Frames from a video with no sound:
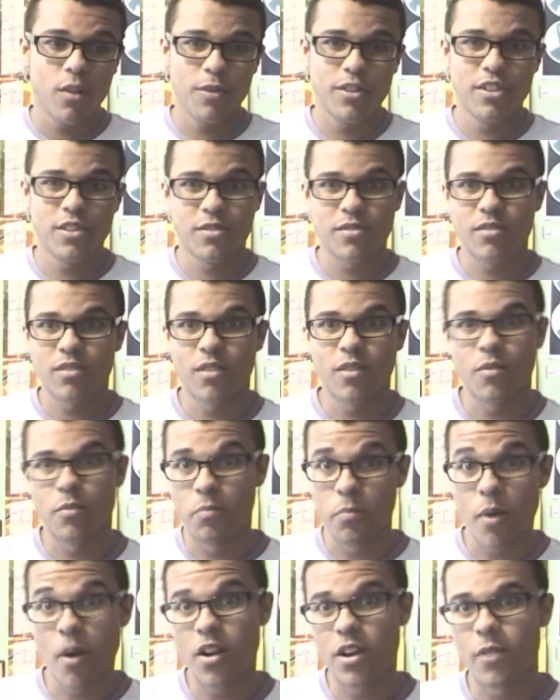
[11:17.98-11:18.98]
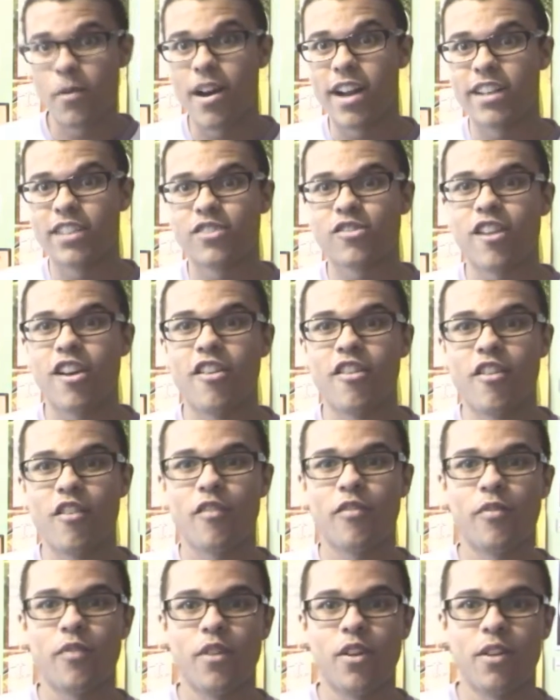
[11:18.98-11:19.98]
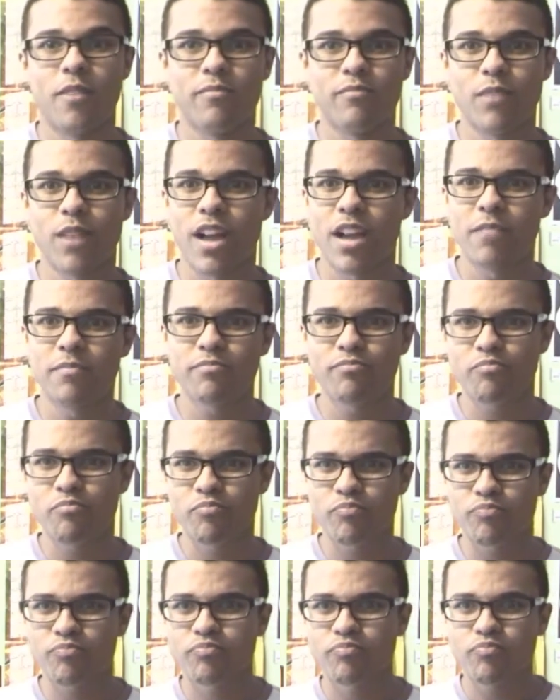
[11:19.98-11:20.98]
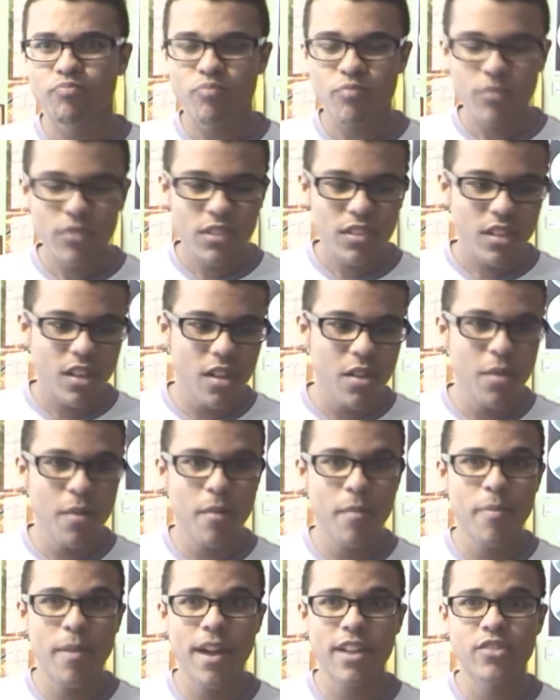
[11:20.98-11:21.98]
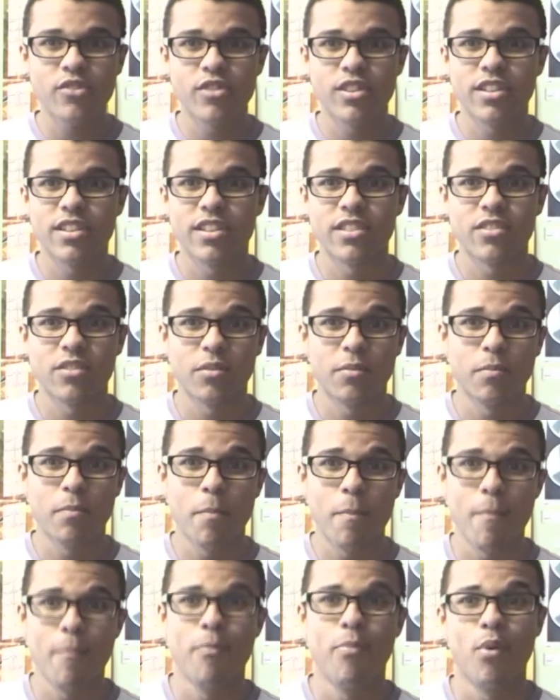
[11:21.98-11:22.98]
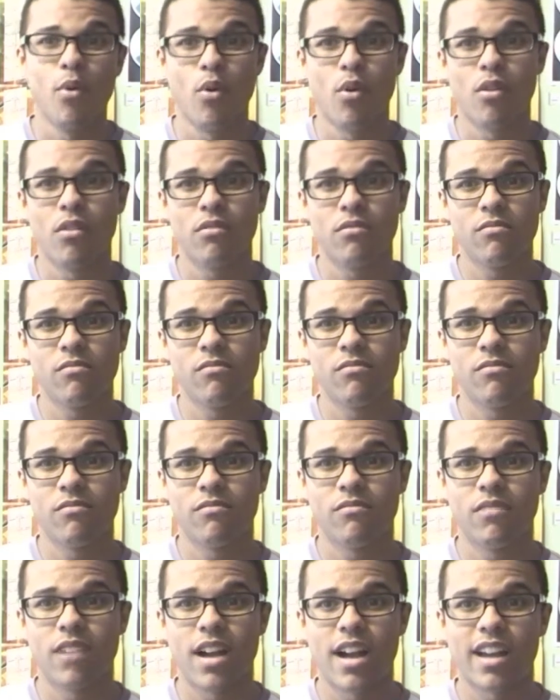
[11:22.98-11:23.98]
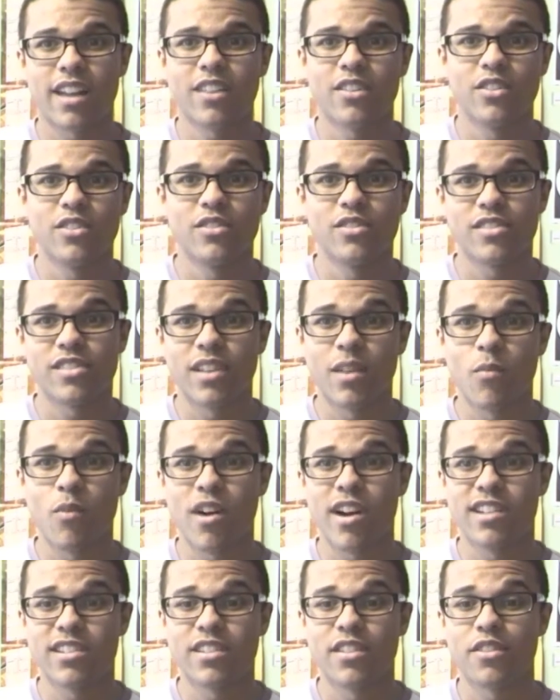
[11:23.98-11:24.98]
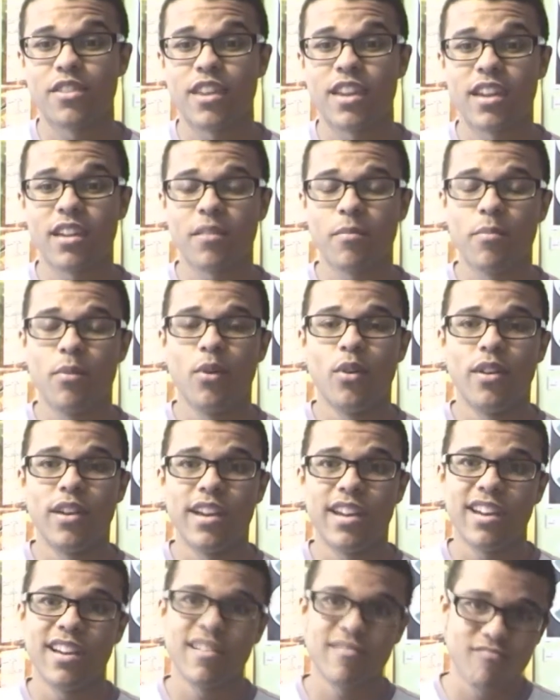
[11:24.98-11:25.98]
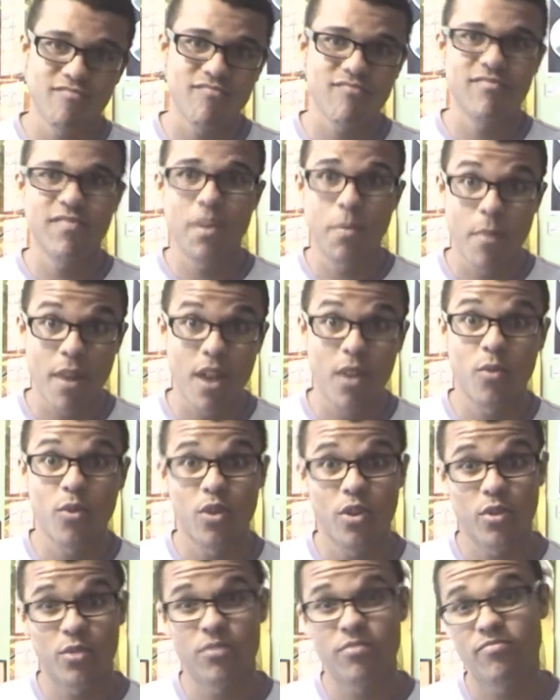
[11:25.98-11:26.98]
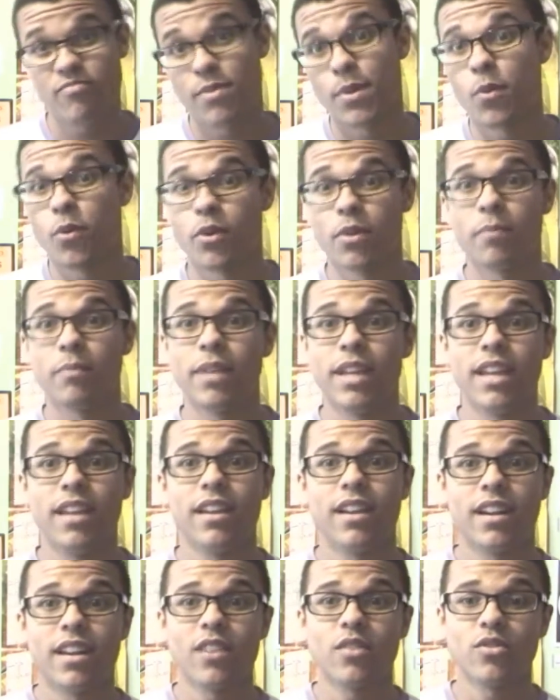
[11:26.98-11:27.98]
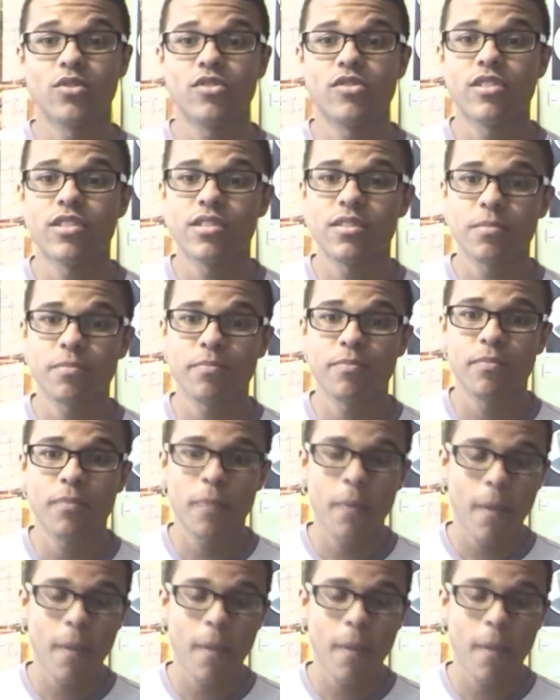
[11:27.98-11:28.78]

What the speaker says: which is partly why I describe it like patriotism, but I can understand why it's a thing. But in my world, there wouldn't be any countries.